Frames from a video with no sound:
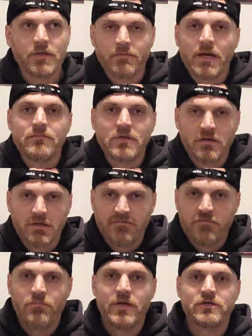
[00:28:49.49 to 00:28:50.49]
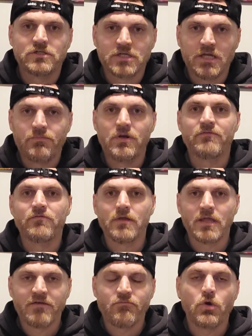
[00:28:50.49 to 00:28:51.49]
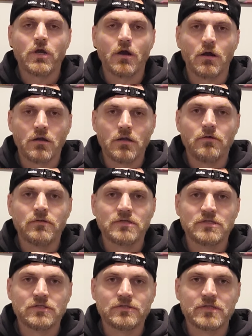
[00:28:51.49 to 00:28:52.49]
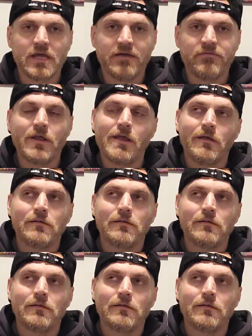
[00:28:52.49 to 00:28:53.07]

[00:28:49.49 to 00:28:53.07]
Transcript: he might be in even better shape and everything, have more cardio than he's used to having.